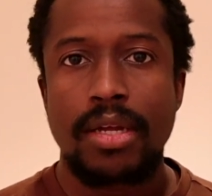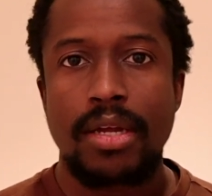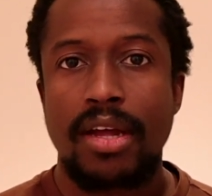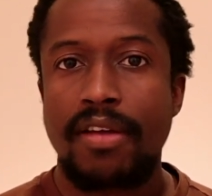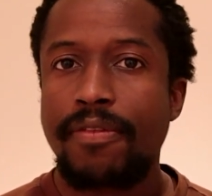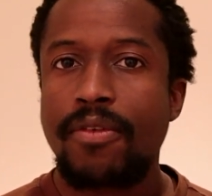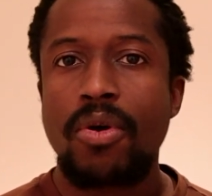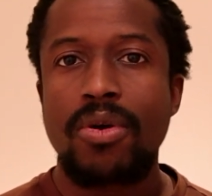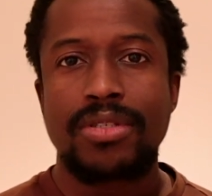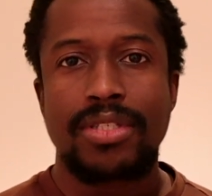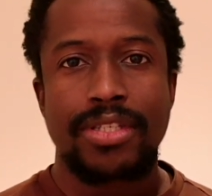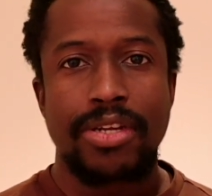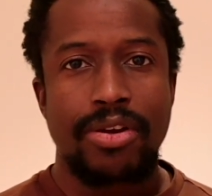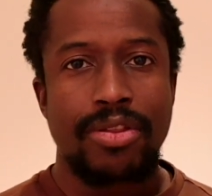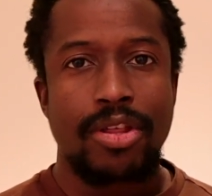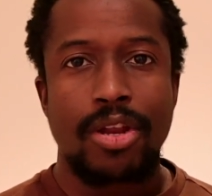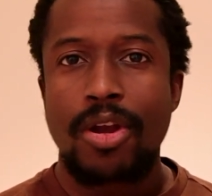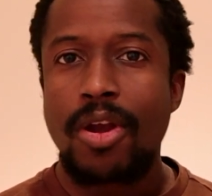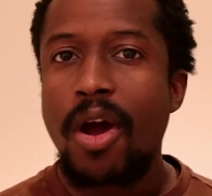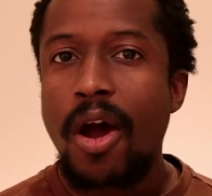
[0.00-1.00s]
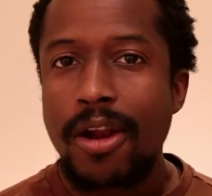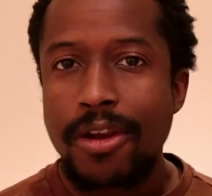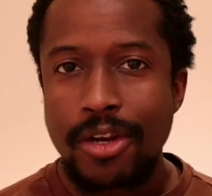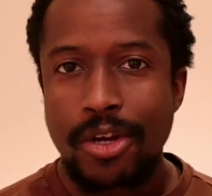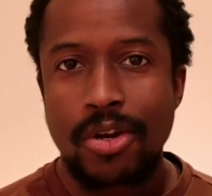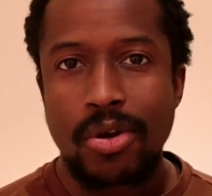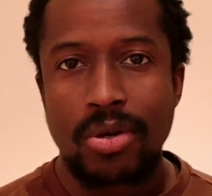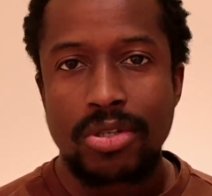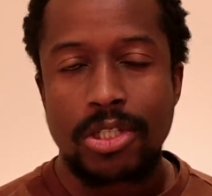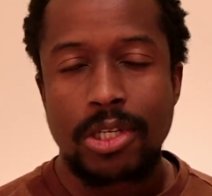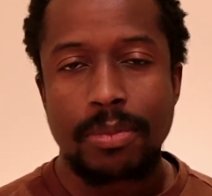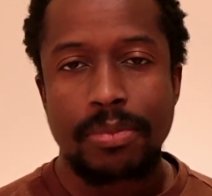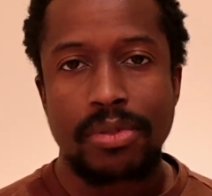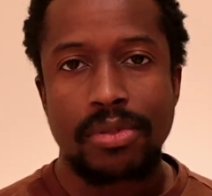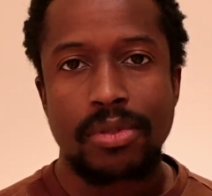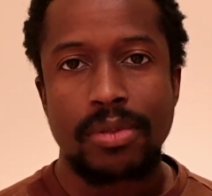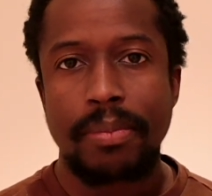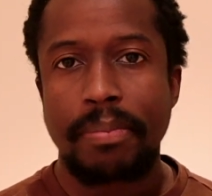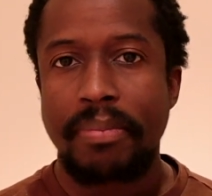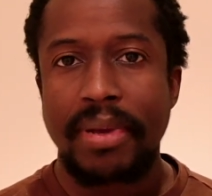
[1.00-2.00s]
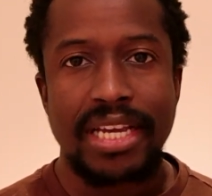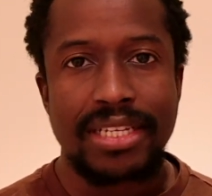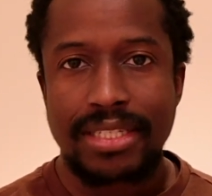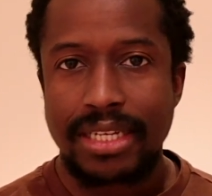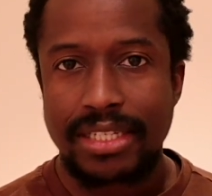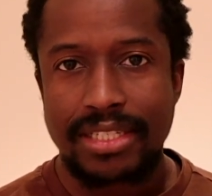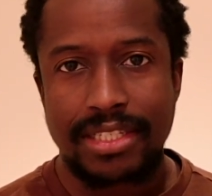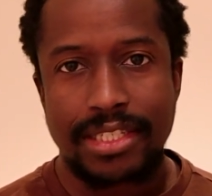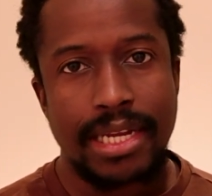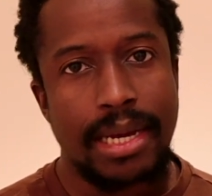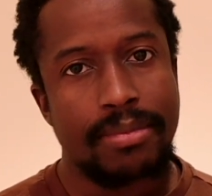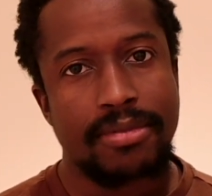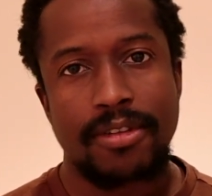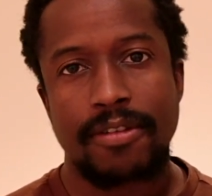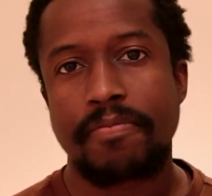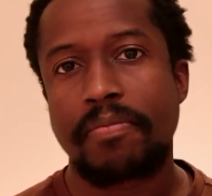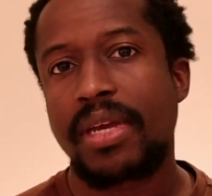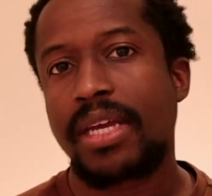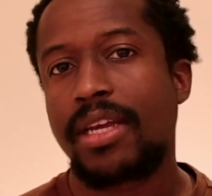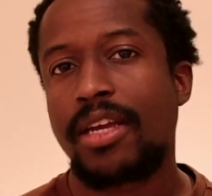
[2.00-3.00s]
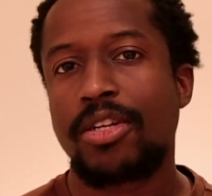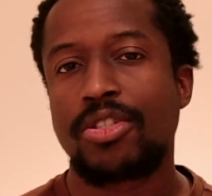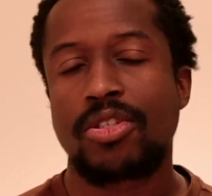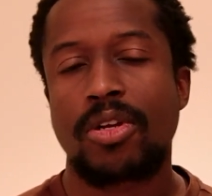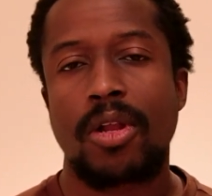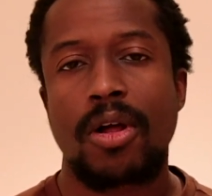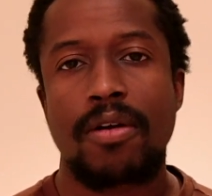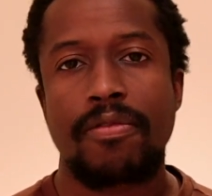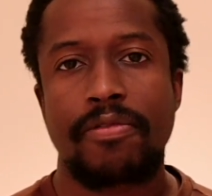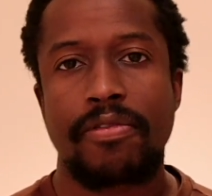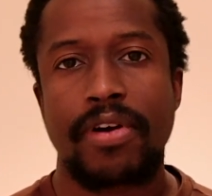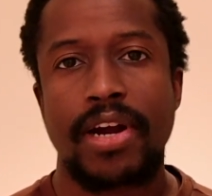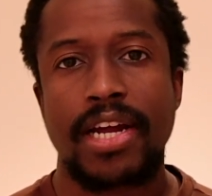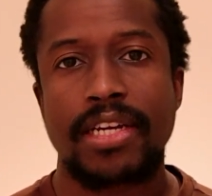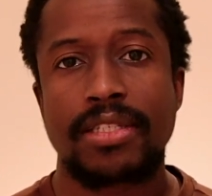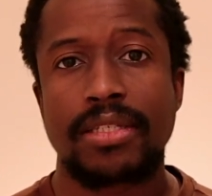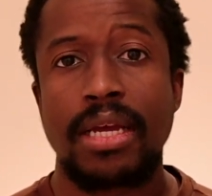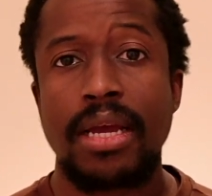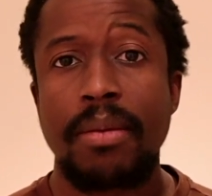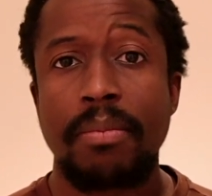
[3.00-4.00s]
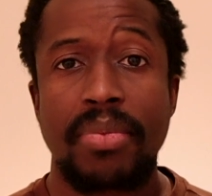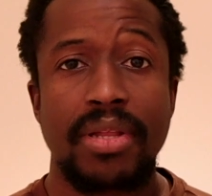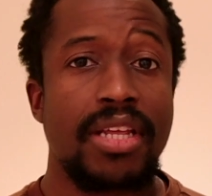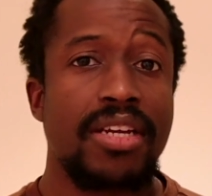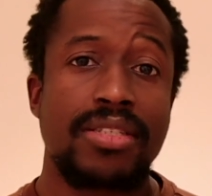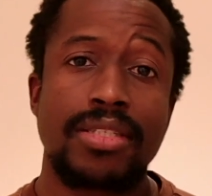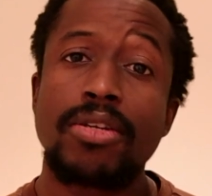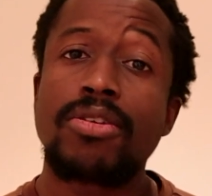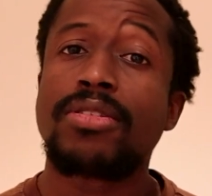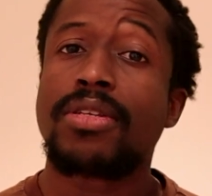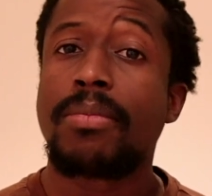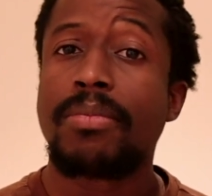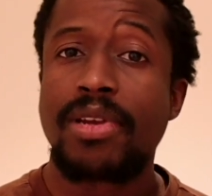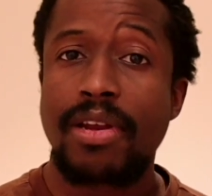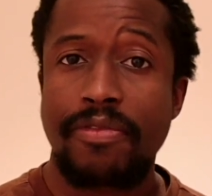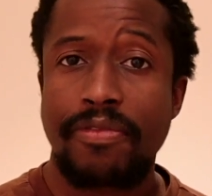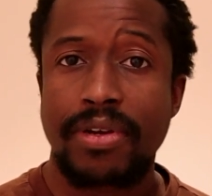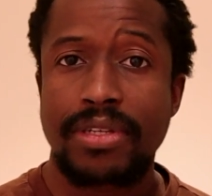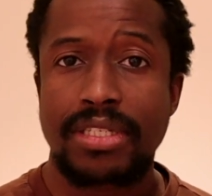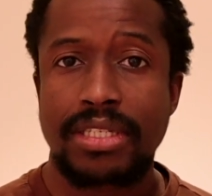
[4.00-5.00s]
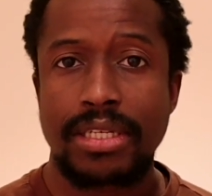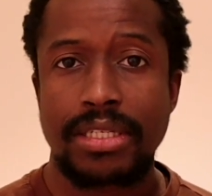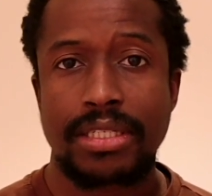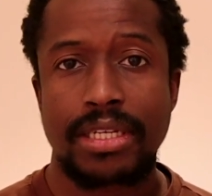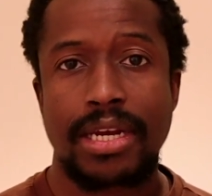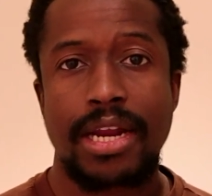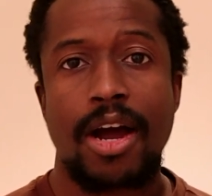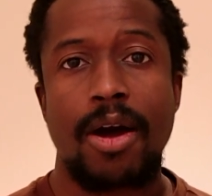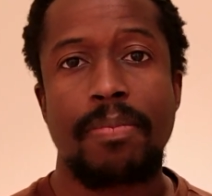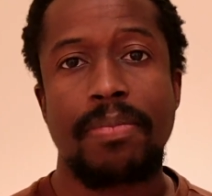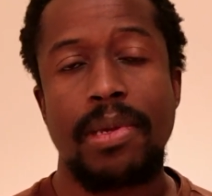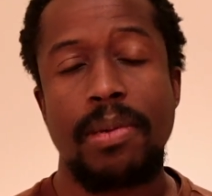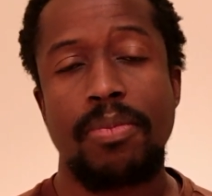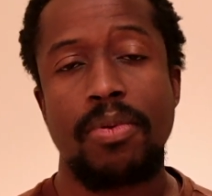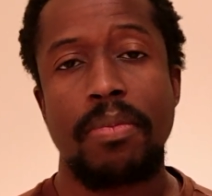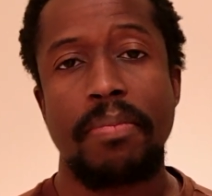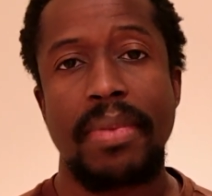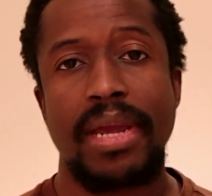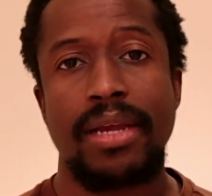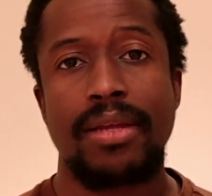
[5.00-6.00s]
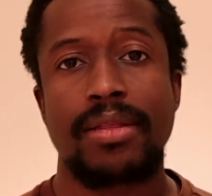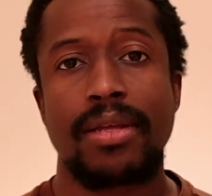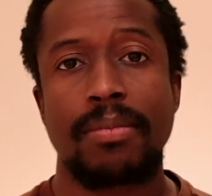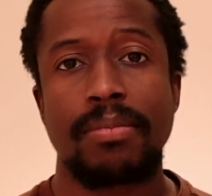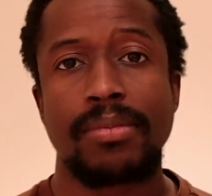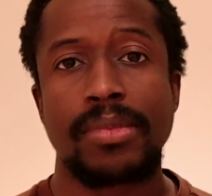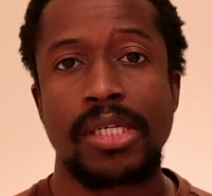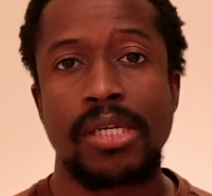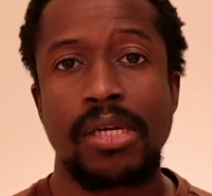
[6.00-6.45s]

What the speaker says: Of course, there are the non-negotiable basic steps of making jollof rice, but there's still some differences in how people make them.